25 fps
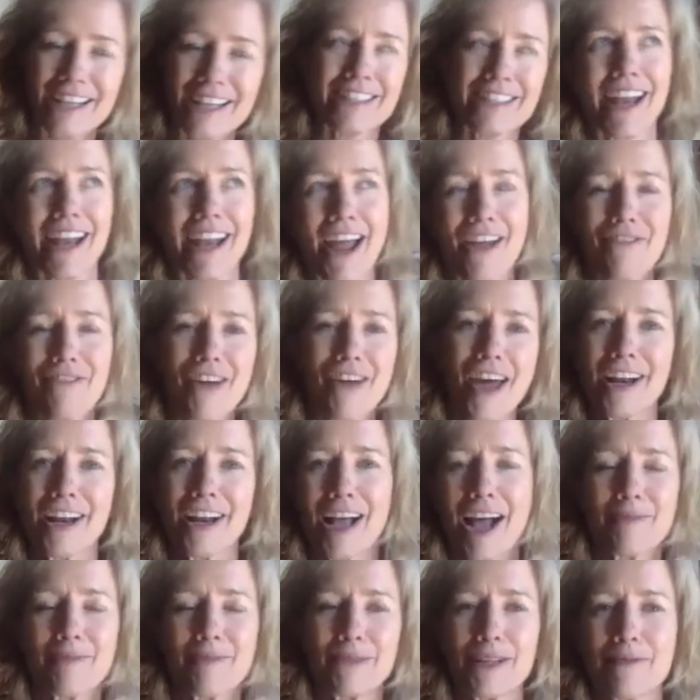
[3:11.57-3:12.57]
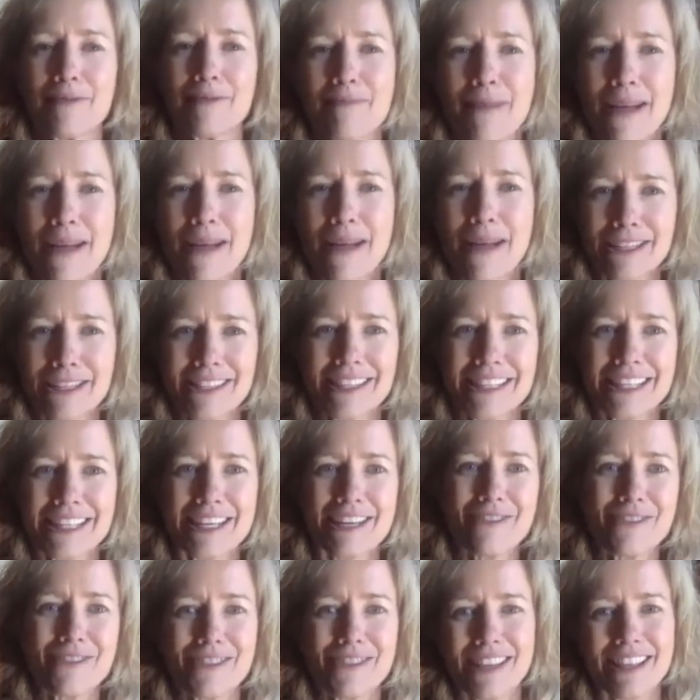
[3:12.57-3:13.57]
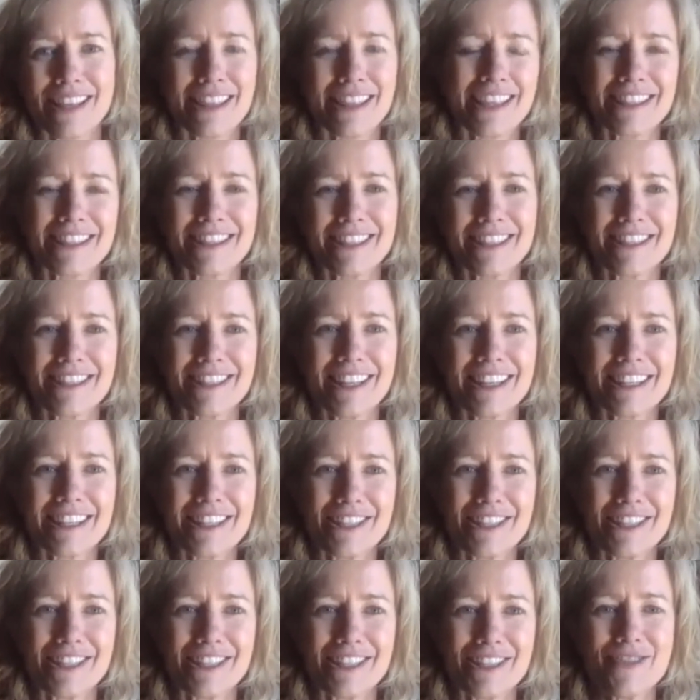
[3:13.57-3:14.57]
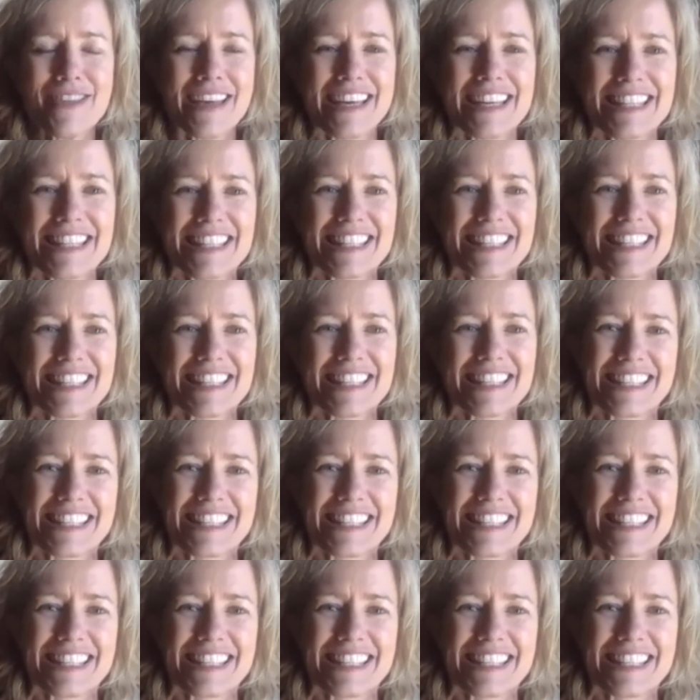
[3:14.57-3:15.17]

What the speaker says: and I've got a couple up my sleeves, then let's do this.